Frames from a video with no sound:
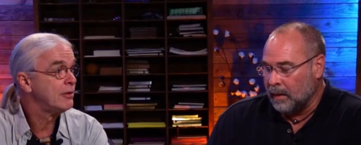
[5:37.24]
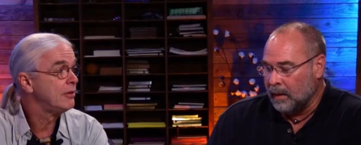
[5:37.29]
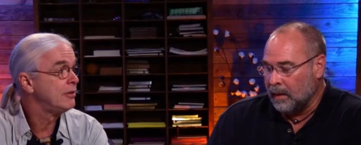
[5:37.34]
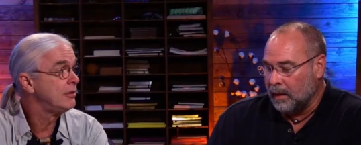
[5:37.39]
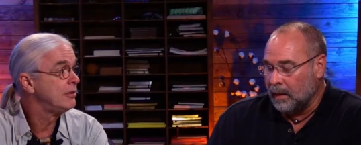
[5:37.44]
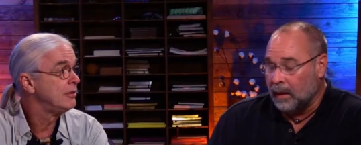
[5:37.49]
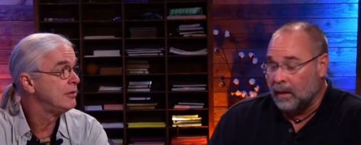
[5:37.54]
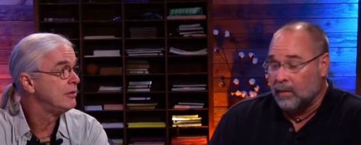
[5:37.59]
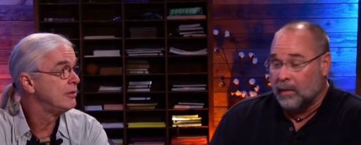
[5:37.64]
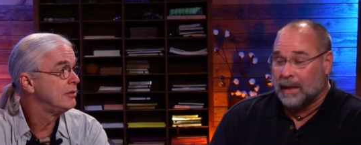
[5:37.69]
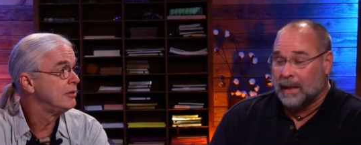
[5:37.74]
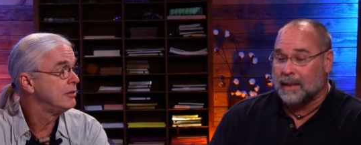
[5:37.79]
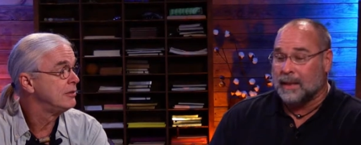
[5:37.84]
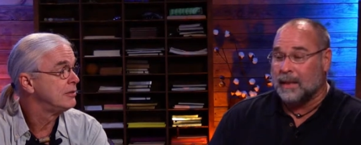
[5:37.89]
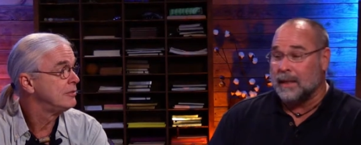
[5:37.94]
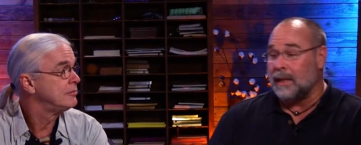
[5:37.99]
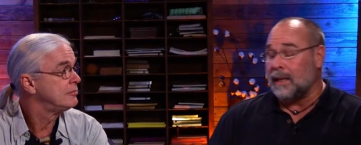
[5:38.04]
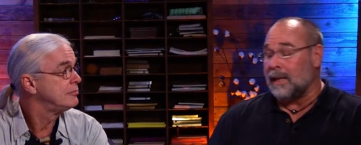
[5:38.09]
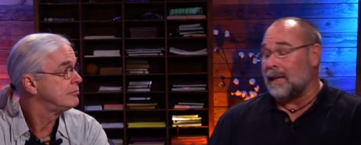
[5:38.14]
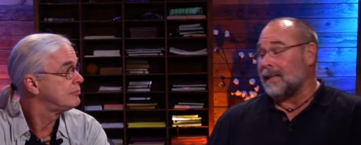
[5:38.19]
Speaker 1: You know, I
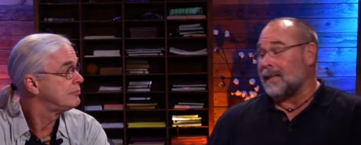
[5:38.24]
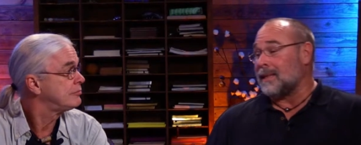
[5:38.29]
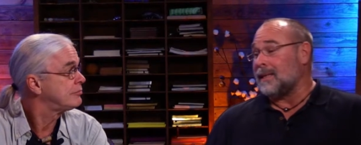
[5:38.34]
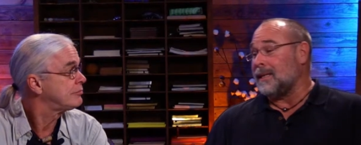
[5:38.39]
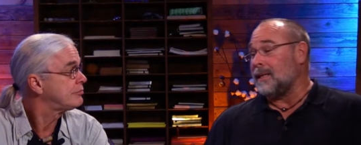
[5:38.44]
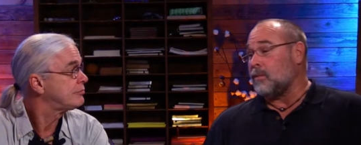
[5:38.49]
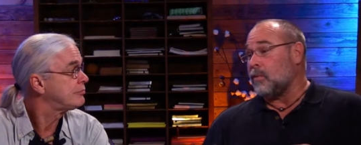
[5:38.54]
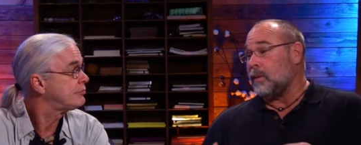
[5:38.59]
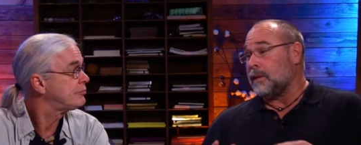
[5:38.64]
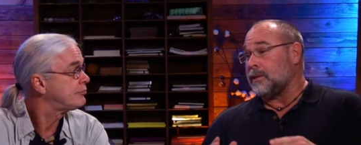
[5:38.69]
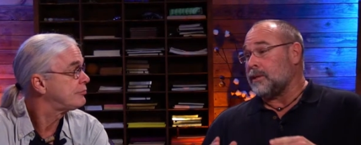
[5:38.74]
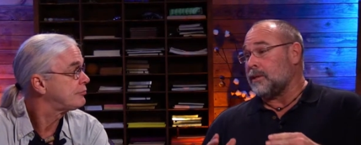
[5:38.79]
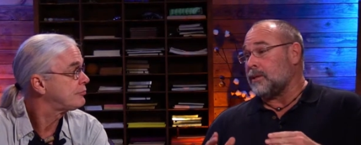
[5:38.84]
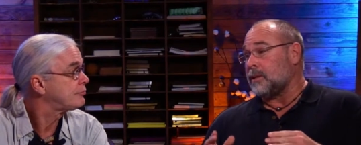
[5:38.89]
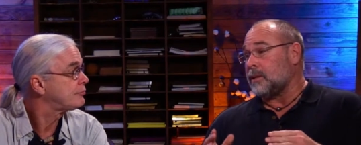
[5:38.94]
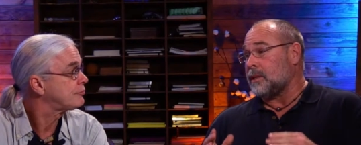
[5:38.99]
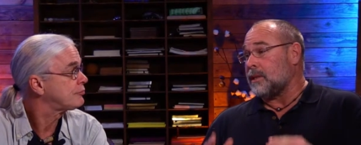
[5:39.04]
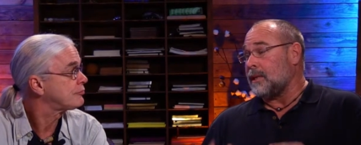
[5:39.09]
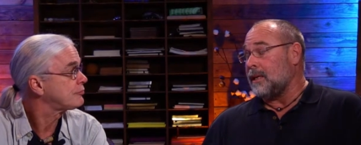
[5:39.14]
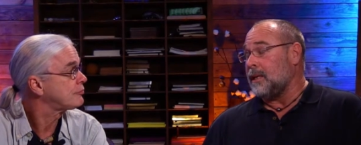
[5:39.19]
think I think what you're
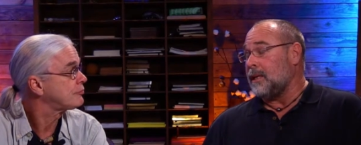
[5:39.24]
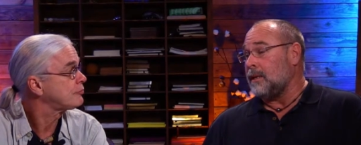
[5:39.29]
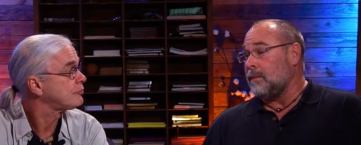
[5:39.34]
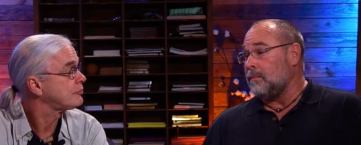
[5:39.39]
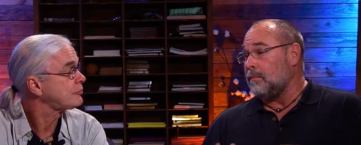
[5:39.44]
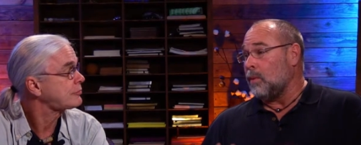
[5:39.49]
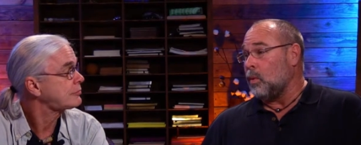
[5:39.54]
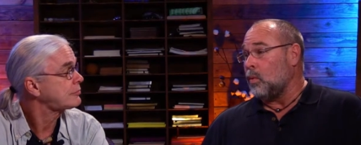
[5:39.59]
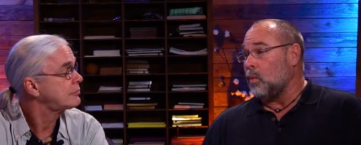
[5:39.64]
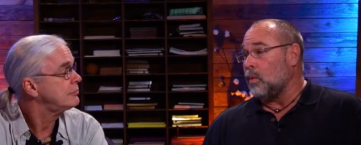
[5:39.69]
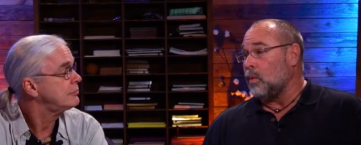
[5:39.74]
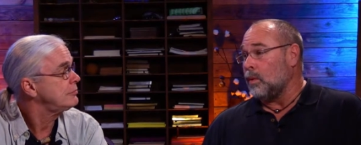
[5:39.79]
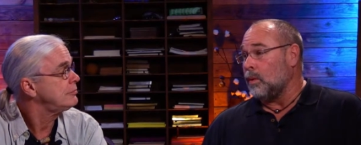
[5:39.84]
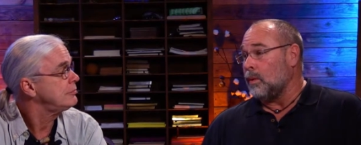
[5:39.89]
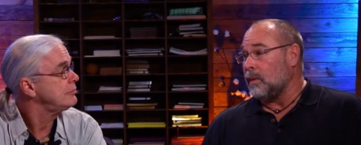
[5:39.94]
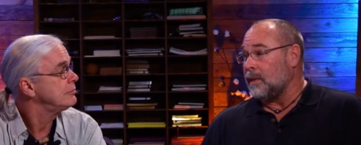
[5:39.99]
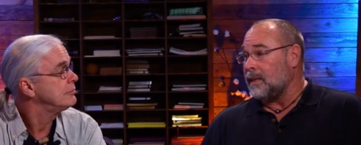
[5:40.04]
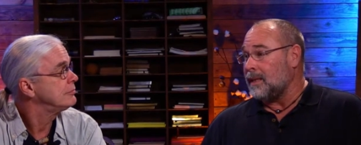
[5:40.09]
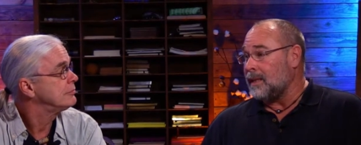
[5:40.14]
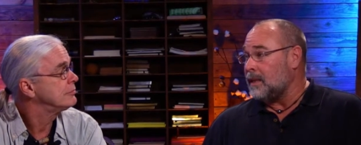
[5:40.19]
seeing
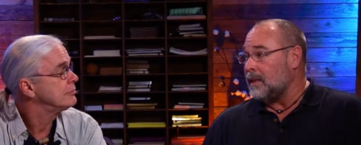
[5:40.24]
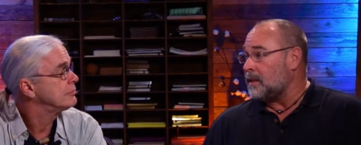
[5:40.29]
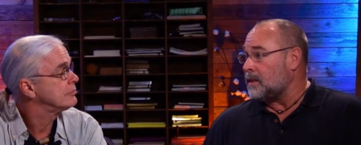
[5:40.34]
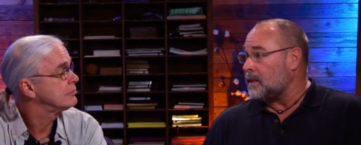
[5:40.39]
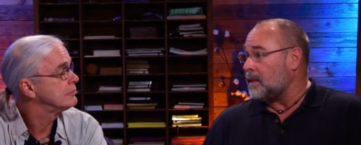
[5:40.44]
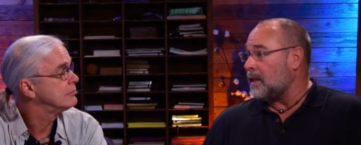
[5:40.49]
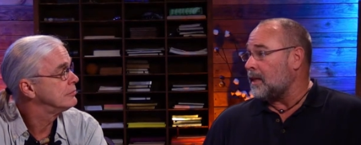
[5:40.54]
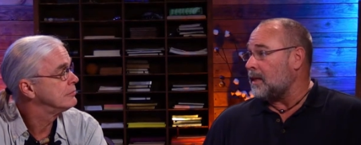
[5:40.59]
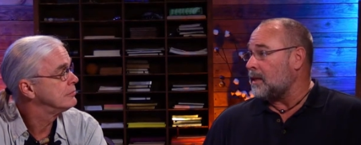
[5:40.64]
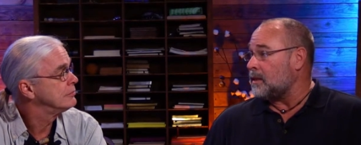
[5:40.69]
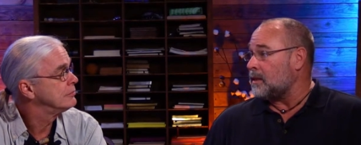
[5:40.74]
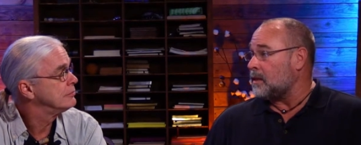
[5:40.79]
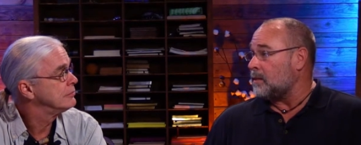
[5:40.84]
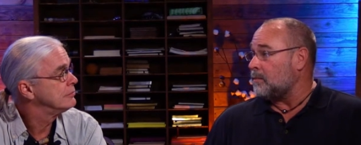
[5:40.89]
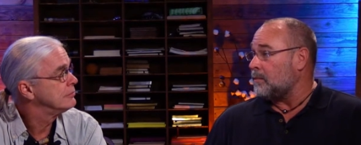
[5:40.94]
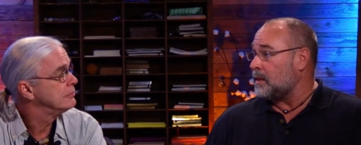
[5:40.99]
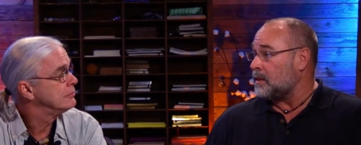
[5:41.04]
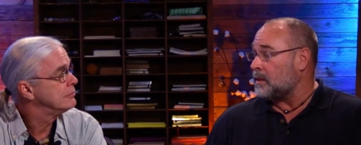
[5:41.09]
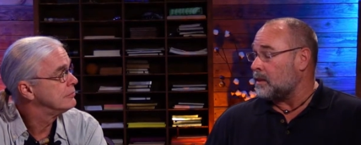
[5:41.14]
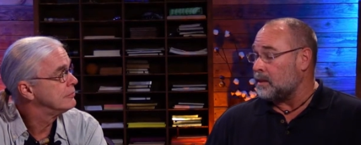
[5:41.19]
more these days
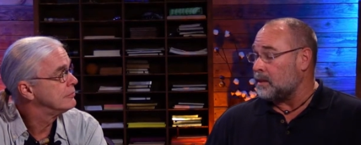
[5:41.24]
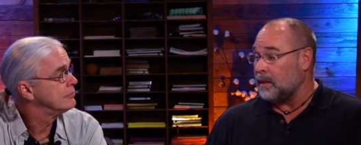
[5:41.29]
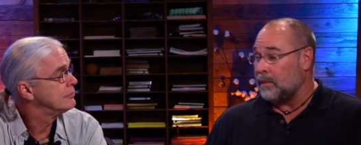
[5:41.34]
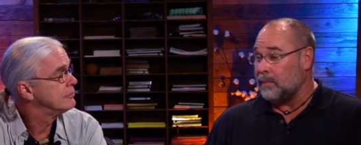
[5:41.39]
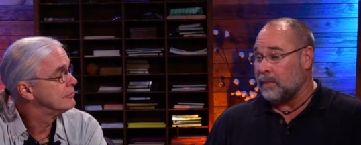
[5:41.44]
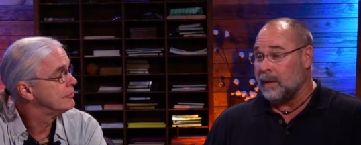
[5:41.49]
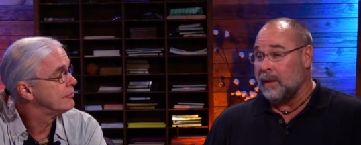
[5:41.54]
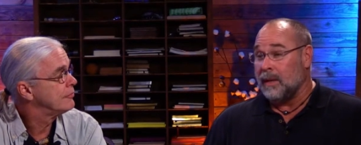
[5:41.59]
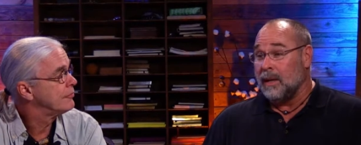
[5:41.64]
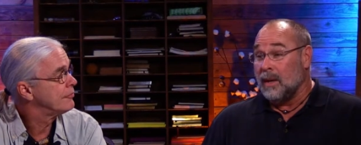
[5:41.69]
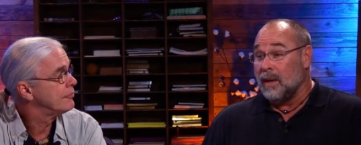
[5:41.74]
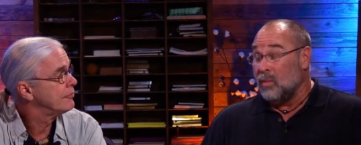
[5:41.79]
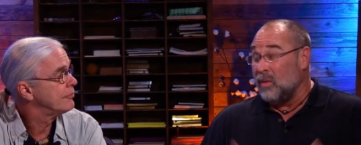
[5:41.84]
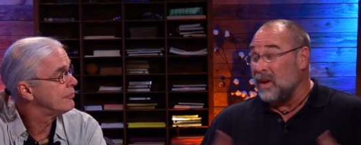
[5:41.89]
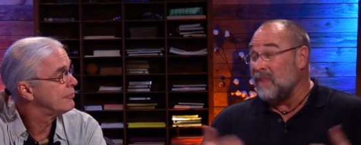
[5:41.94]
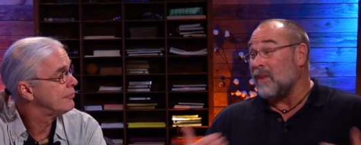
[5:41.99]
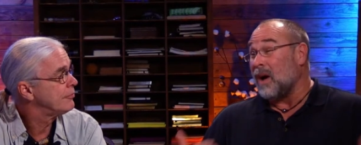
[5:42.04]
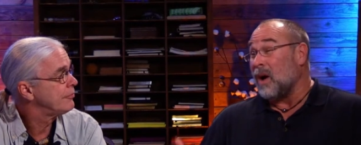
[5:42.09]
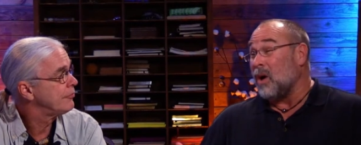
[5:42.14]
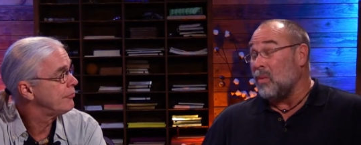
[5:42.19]
in Mississippi,
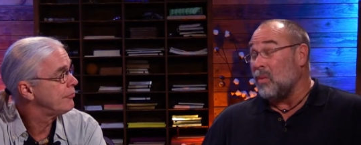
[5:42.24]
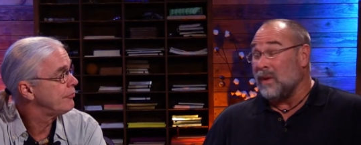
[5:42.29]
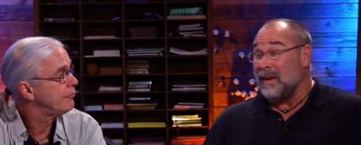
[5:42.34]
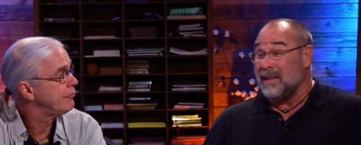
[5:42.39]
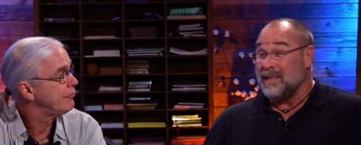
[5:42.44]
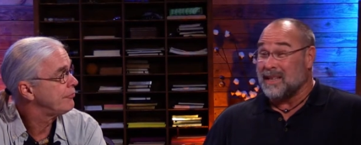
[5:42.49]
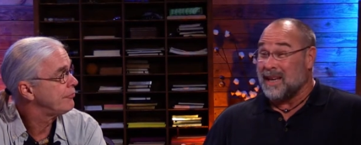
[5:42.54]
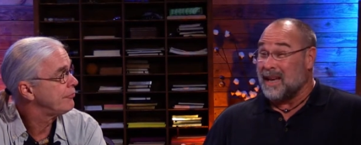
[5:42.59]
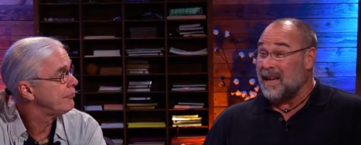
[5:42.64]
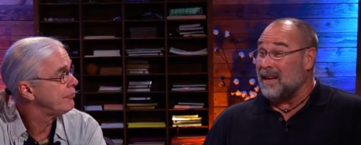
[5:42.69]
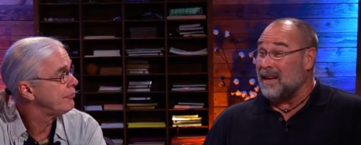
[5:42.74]
we've always kind